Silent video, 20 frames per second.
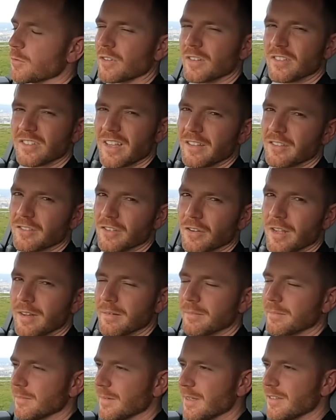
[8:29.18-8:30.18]
I was going to say
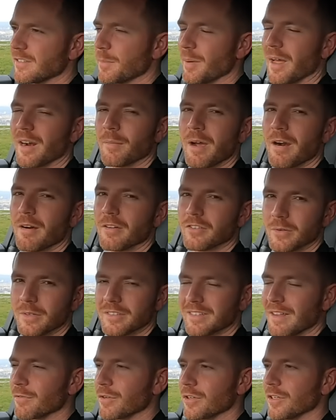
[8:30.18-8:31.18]
stunning. It's a Panamera, so
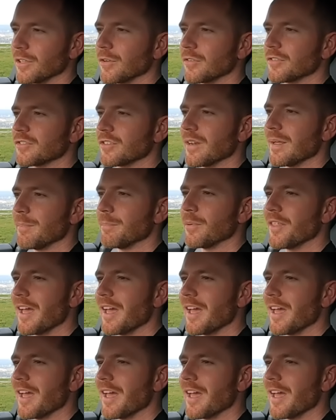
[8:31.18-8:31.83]
it's never going to look stunning,